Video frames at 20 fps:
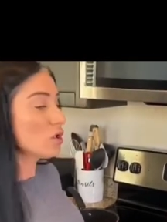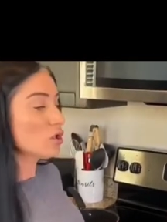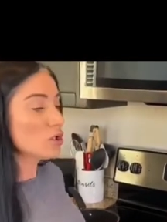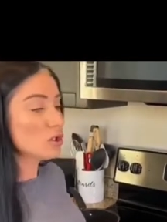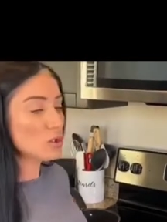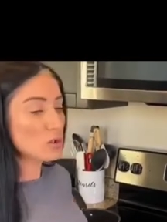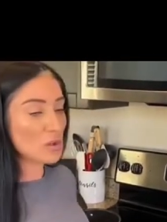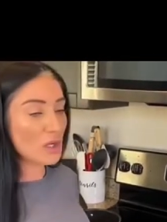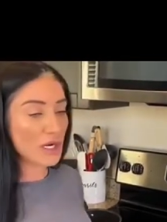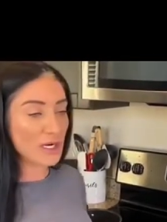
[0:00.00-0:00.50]

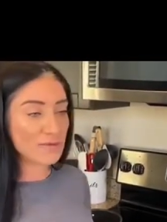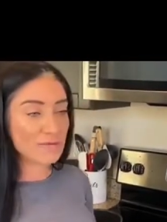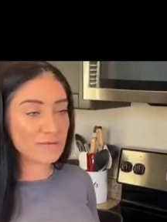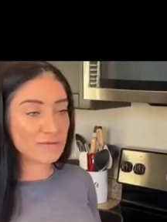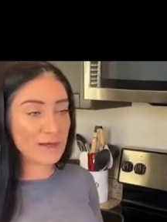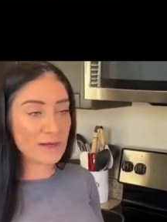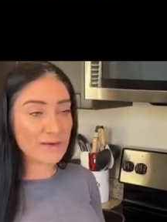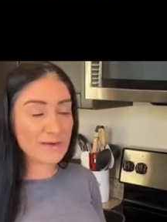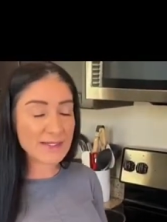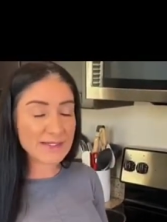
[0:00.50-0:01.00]
are very
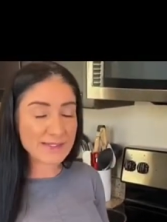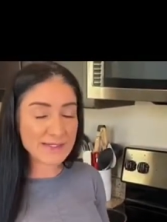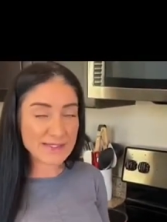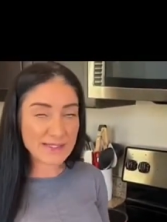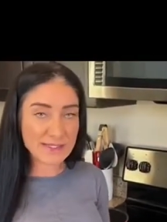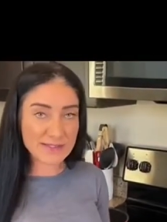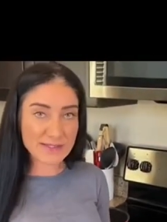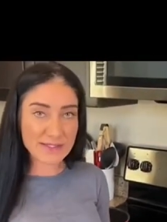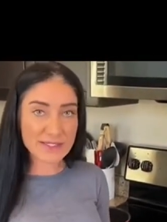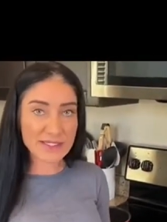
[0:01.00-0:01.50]

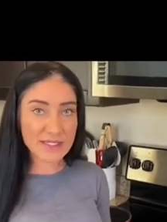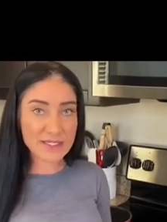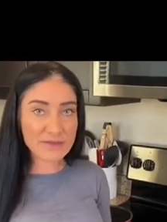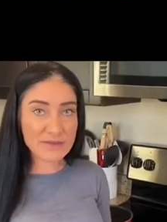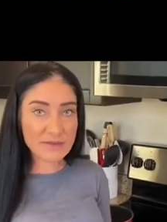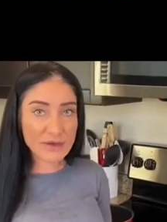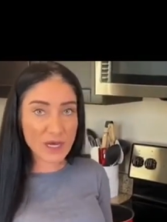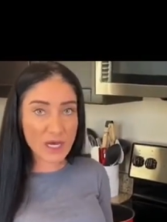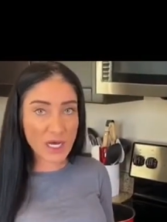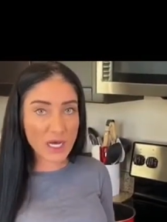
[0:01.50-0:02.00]
sensitive,
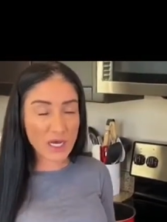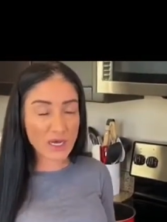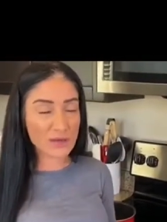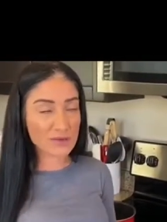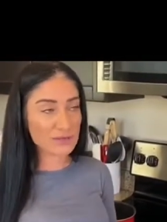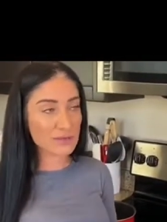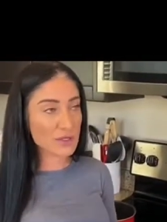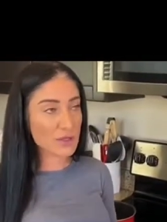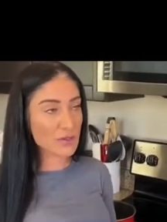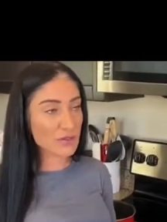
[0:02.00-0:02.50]

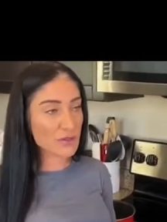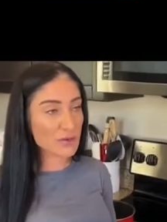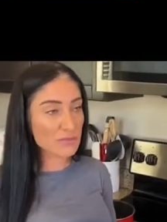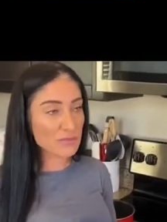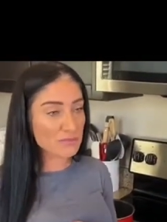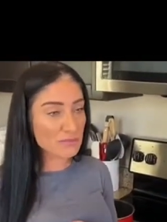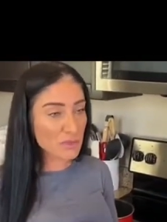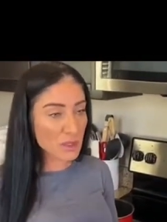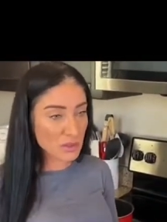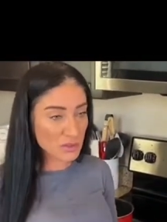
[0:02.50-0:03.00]
the
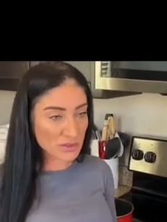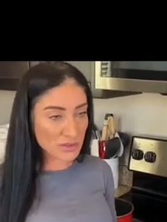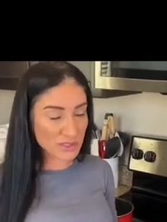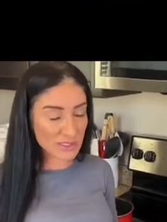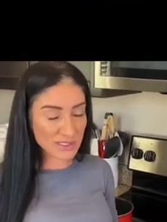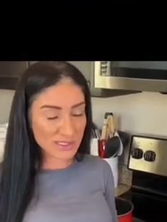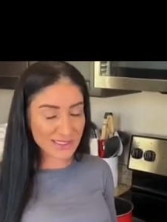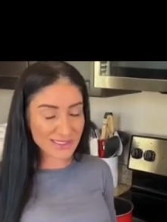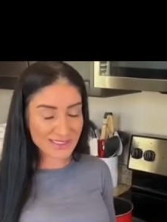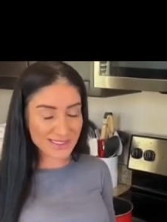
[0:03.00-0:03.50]
most
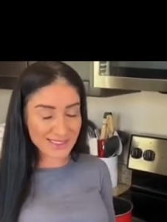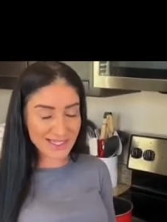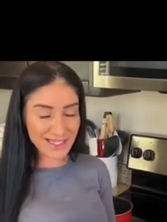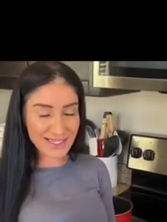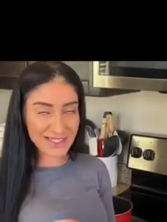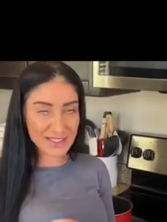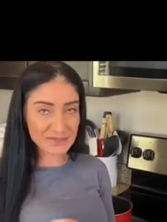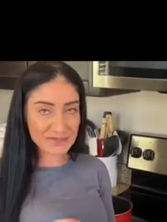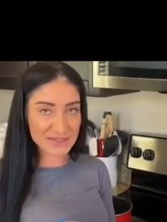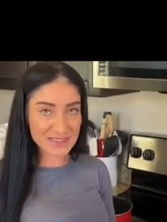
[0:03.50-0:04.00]
consecutive
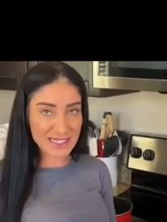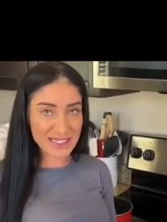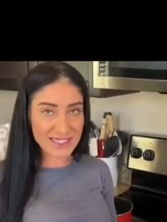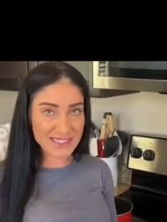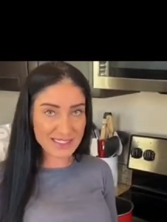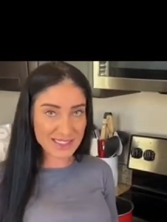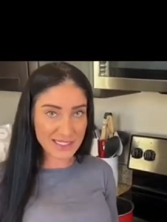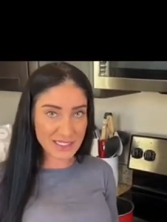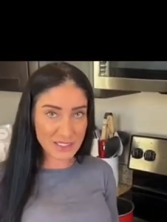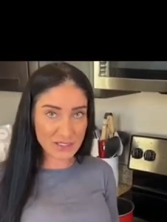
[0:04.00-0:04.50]
days in
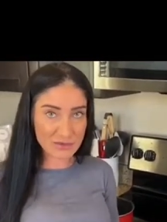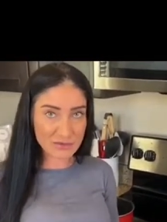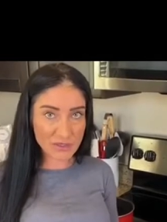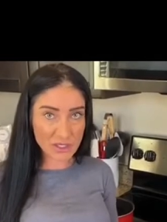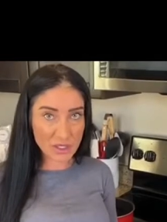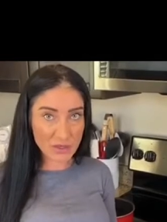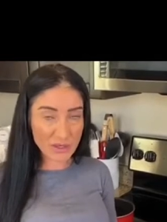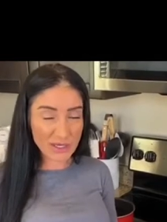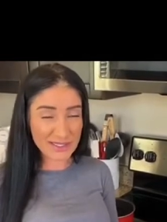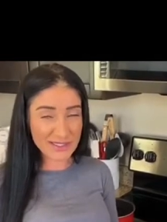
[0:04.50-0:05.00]
a row I
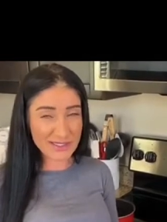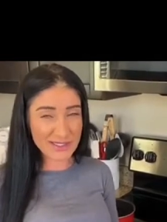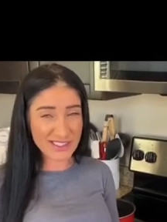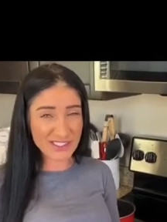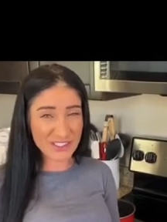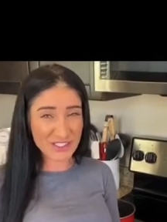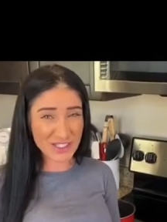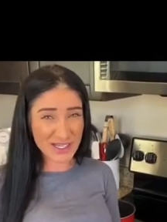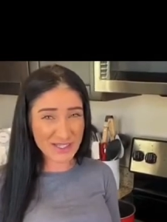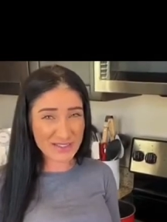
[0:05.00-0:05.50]

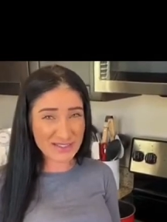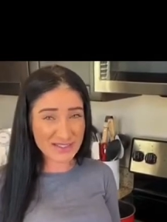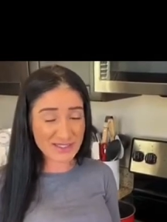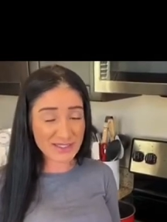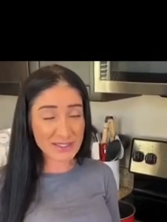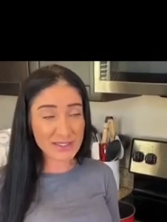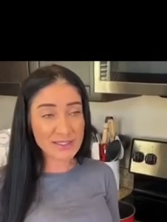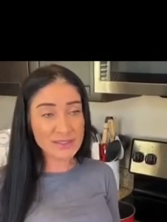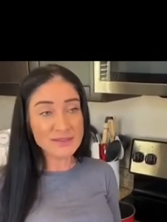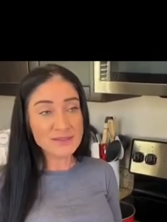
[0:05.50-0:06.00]
suggest
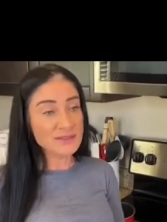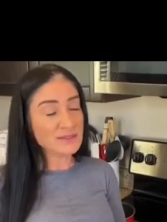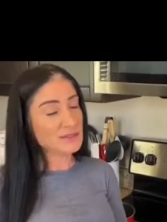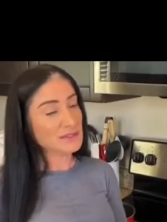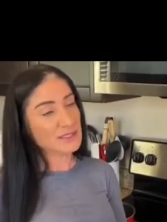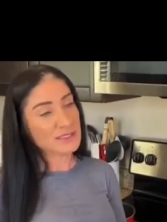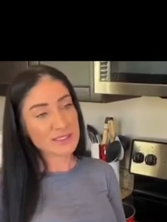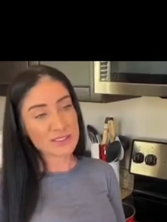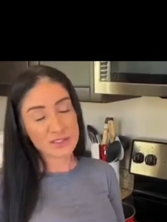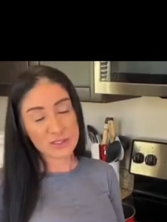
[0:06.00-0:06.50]
is
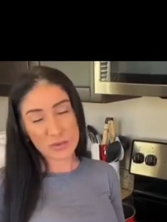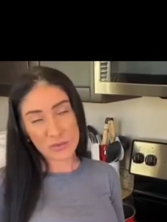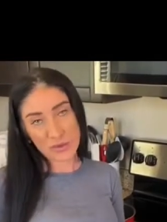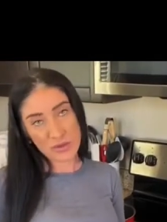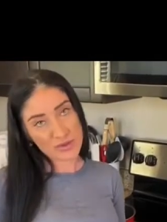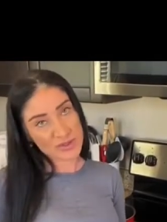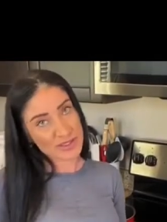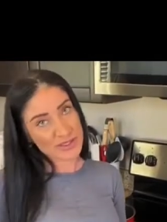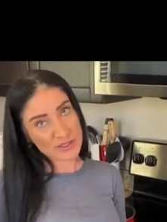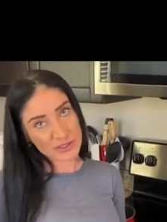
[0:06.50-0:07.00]
no more than
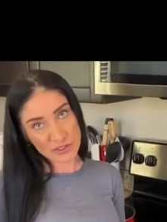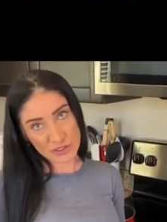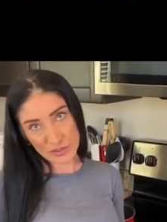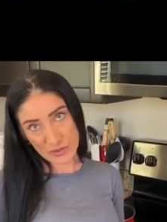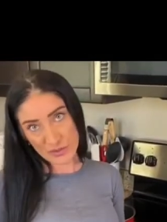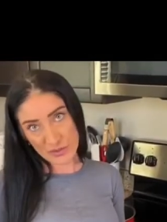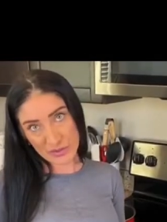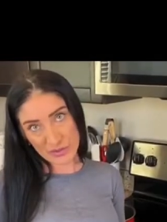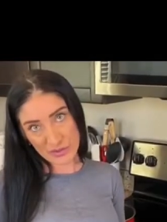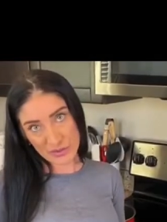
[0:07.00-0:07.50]
2 or
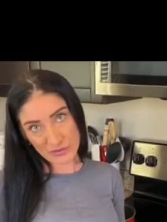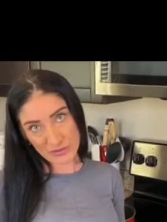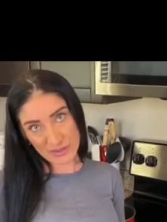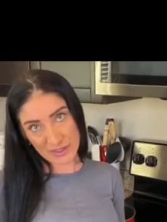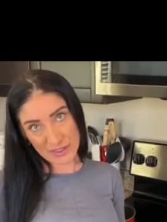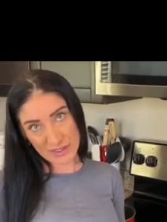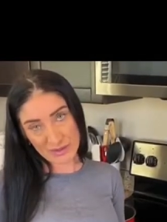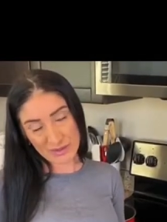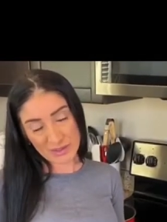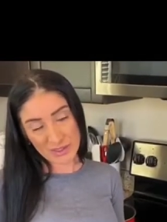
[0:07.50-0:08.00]
3.
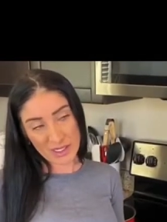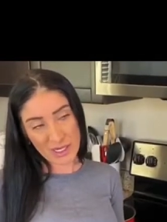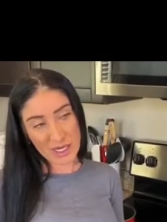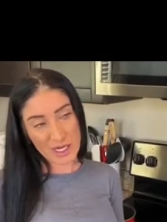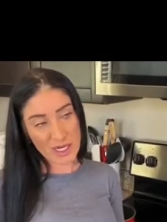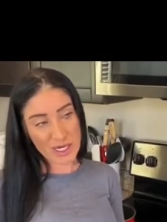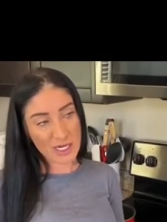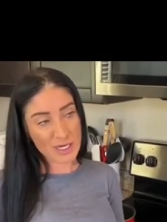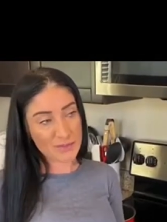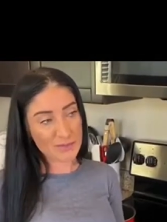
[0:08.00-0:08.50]

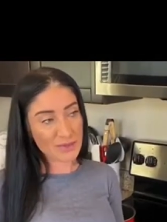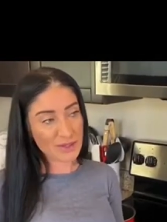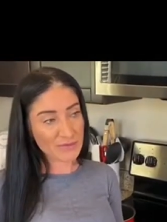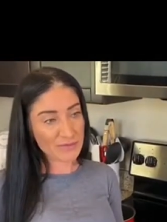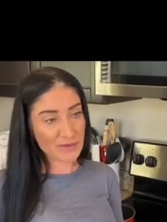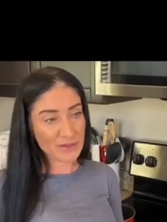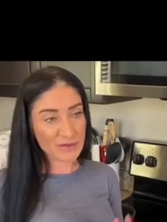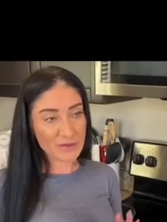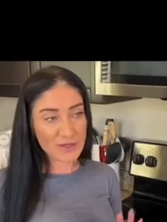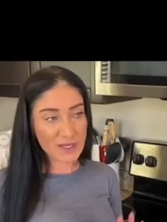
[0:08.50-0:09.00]
If you're
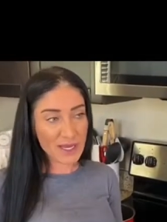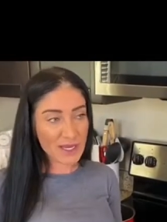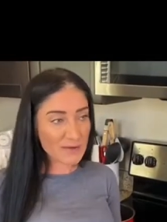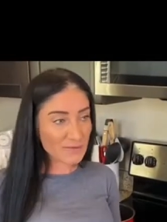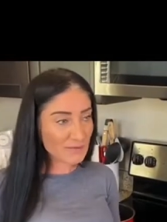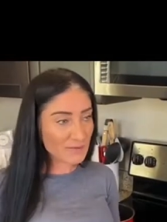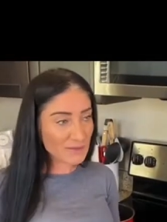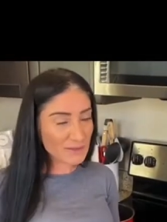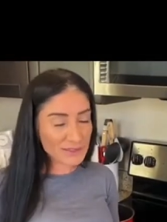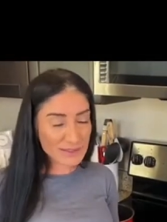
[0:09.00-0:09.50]
not
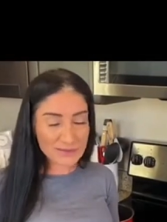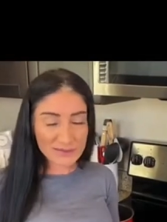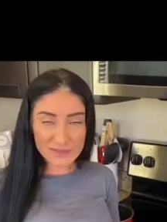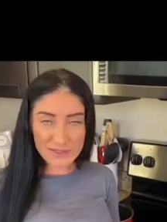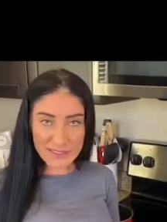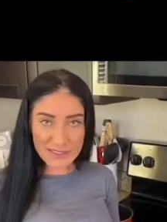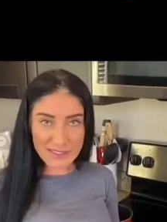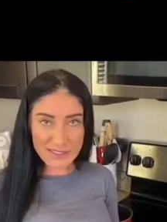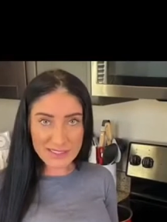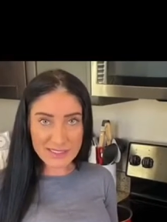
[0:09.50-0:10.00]
really
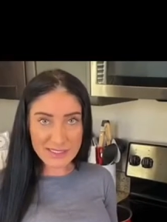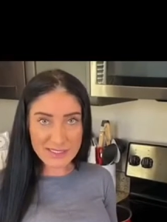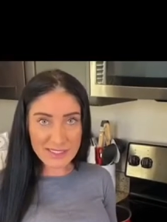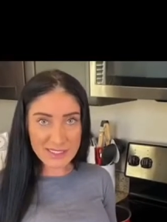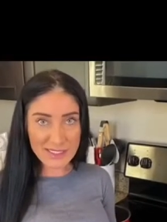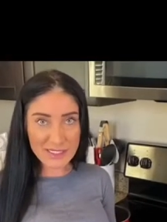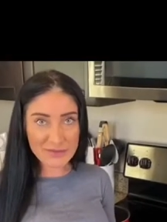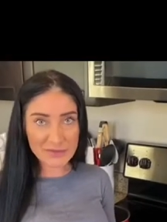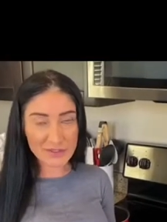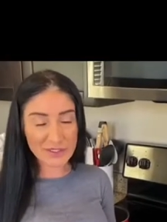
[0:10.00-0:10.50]
sensitive, or
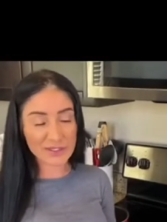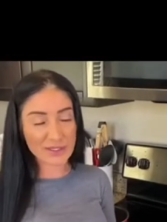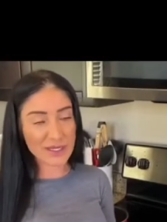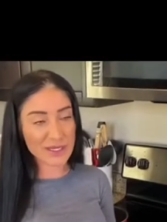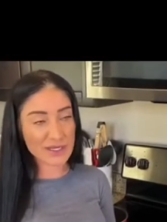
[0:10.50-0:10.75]
you're not,